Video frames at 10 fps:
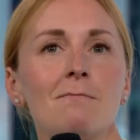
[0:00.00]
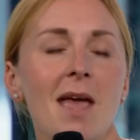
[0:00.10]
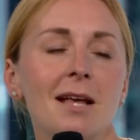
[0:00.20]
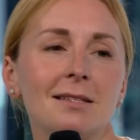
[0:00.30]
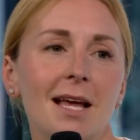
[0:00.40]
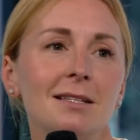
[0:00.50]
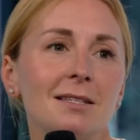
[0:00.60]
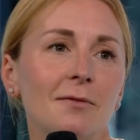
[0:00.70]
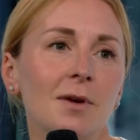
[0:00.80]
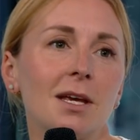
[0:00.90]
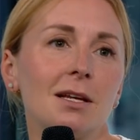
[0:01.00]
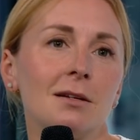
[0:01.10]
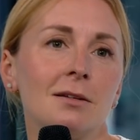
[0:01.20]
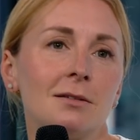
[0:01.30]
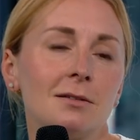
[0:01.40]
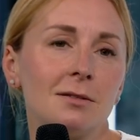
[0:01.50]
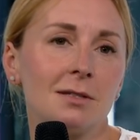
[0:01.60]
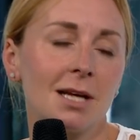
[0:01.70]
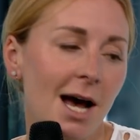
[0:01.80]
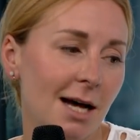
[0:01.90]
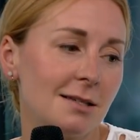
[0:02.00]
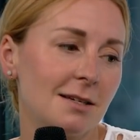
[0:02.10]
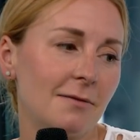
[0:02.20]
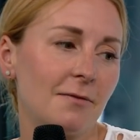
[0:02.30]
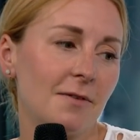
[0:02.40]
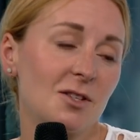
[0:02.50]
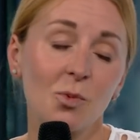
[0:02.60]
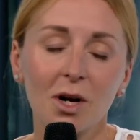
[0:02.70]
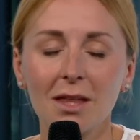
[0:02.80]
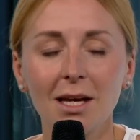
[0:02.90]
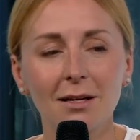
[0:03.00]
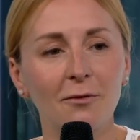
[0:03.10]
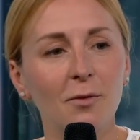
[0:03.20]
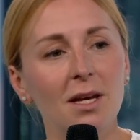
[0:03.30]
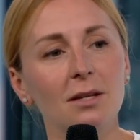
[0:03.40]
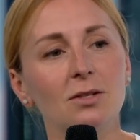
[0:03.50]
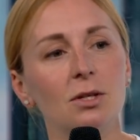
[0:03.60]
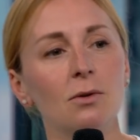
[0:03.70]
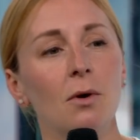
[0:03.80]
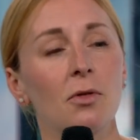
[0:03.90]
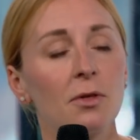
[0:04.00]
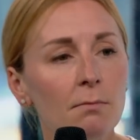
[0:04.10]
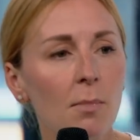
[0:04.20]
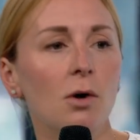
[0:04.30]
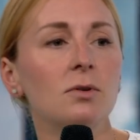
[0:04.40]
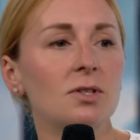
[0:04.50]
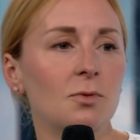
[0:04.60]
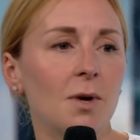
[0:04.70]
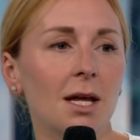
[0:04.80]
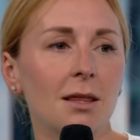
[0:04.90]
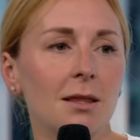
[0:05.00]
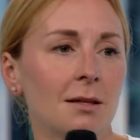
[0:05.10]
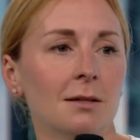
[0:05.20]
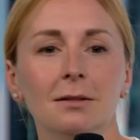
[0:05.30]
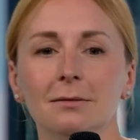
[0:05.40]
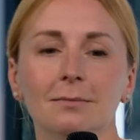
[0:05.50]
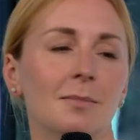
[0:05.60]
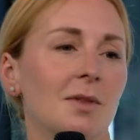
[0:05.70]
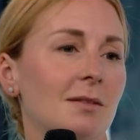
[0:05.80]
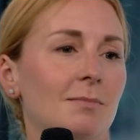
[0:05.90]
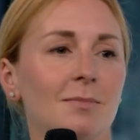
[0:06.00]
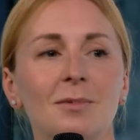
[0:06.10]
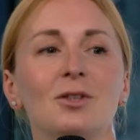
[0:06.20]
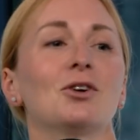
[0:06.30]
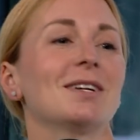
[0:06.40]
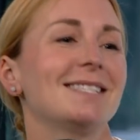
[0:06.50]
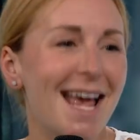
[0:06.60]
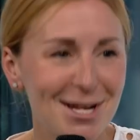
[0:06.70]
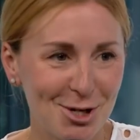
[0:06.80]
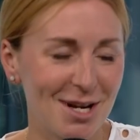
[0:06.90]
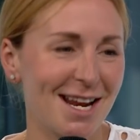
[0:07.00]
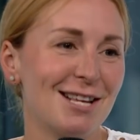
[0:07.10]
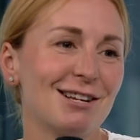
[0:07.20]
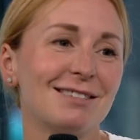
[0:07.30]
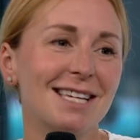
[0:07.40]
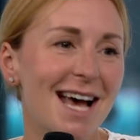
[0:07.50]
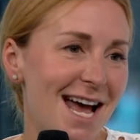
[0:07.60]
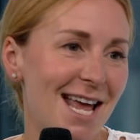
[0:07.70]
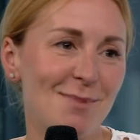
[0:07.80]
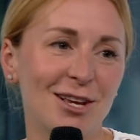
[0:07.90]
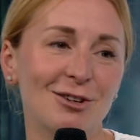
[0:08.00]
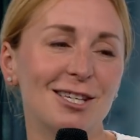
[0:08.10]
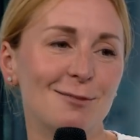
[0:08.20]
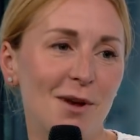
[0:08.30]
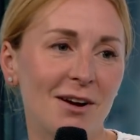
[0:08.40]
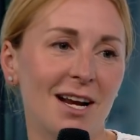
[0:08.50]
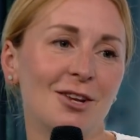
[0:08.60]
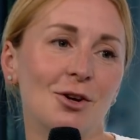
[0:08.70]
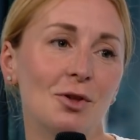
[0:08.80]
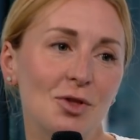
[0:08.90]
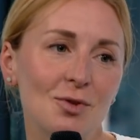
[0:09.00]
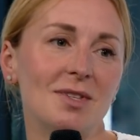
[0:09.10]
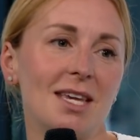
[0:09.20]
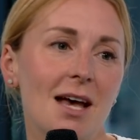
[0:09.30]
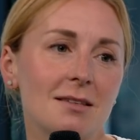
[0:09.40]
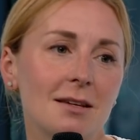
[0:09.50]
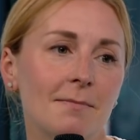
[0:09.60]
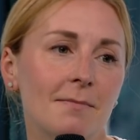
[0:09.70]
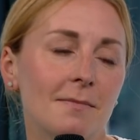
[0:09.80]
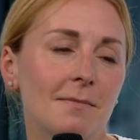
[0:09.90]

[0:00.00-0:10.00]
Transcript: makes sense if we can, to us, if it's worth it, if we can do the most with your attention and your time and your spirit and your enthusiasm.